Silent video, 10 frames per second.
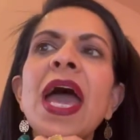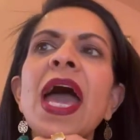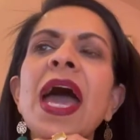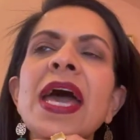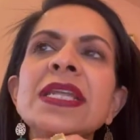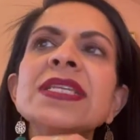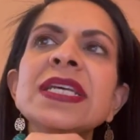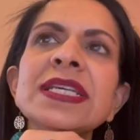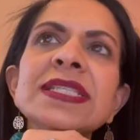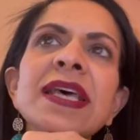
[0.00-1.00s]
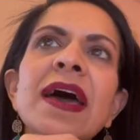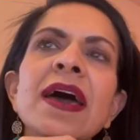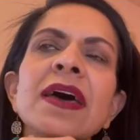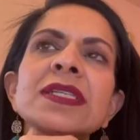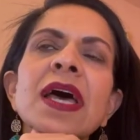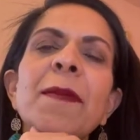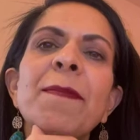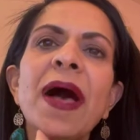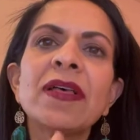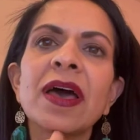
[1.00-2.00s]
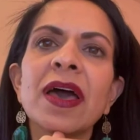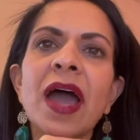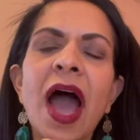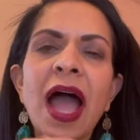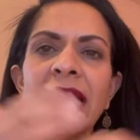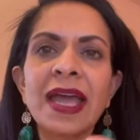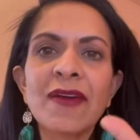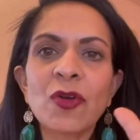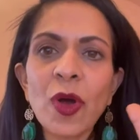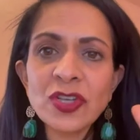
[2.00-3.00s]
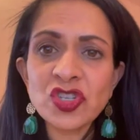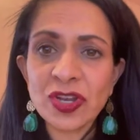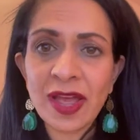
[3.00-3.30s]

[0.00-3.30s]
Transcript: And he said, Bela, I have a question.